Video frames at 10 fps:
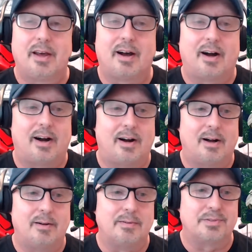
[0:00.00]

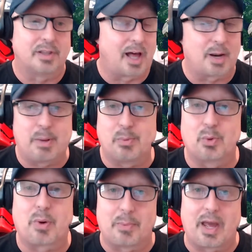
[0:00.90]
A lot of people
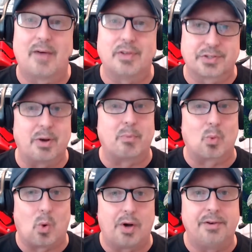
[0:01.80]
would probably have this
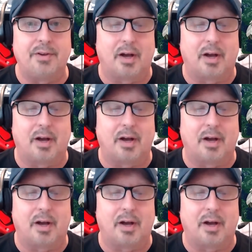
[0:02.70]
number 1.